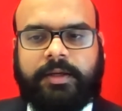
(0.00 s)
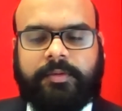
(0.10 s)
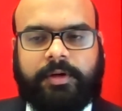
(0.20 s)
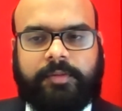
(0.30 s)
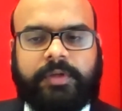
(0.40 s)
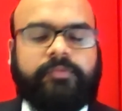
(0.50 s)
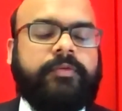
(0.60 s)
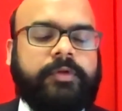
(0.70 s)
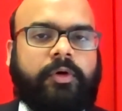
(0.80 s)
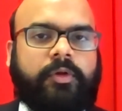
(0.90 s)
But we
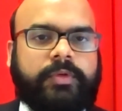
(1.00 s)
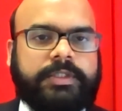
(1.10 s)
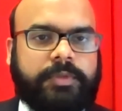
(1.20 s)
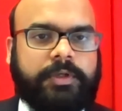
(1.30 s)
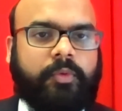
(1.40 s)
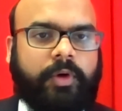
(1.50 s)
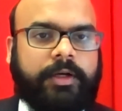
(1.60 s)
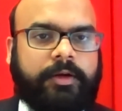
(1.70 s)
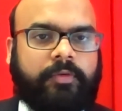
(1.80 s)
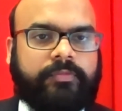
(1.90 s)
will always be
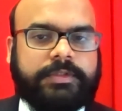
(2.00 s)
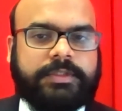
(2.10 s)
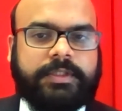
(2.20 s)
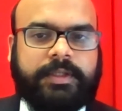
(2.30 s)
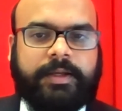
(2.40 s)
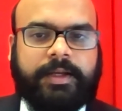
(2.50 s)
requiring office.